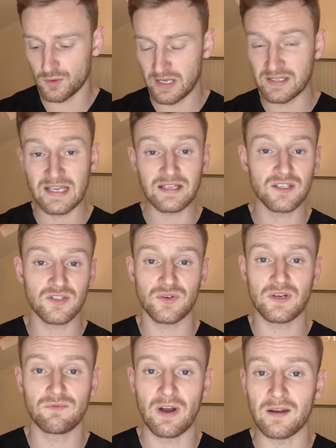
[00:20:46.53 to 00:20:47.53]
in
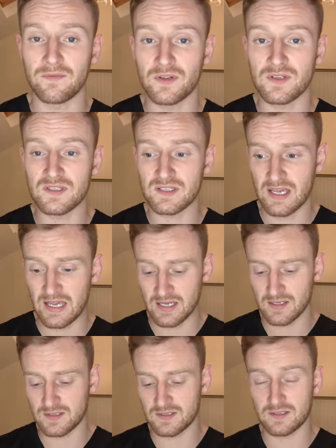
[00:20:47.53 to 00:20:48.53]
dentistry, relevance
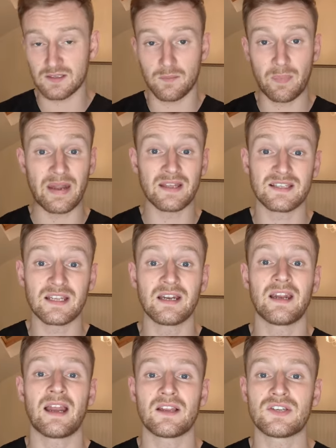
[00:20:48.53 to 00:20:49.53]
is a
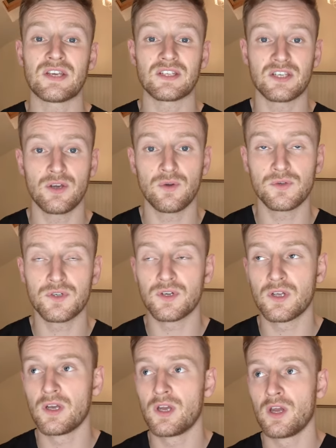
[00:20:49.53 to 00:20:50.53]
penicillin allergy is huge.